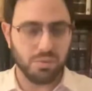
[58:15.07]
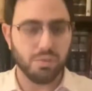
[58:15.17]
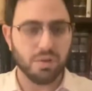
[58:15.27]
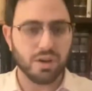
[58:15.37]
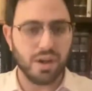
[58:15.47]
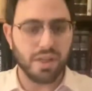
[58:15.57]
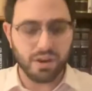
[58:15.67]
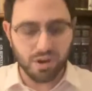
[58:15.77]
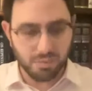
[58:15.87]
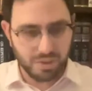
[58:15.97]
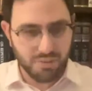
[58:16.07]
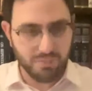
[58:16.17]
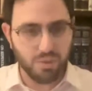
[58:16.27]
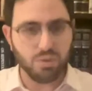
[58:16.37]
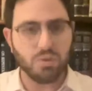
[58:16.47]
where there are
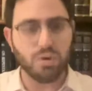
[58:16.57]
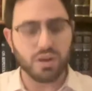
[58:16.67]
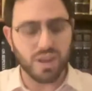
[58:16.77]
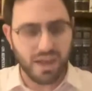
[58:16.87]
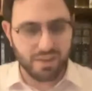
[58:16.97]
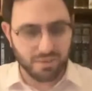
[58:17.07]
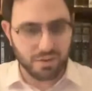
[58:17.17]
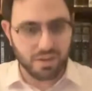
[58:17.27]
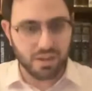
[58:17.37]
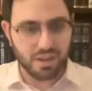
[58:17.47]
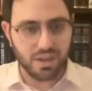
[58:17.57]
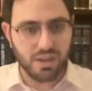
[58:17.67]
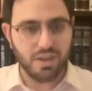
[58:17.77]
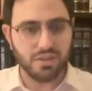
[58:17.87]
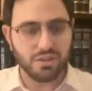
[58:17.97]
people who are gathering
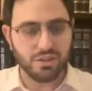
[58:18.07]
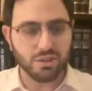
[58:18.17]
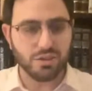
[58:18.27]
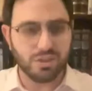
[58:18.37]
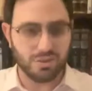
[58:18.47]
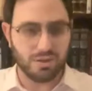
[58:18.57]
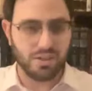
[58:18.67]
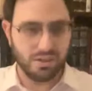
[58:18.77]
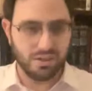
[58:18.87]
to learn Torah,